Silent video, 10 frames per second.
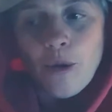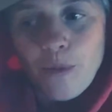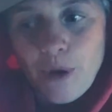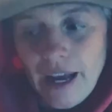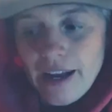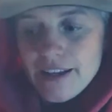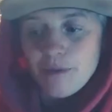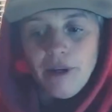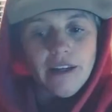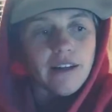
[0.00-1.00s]
But guys,
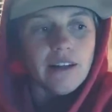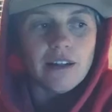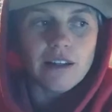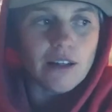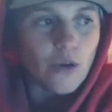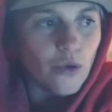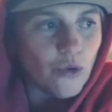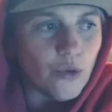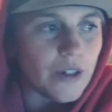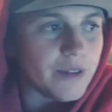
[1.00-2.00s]
I mean, whew,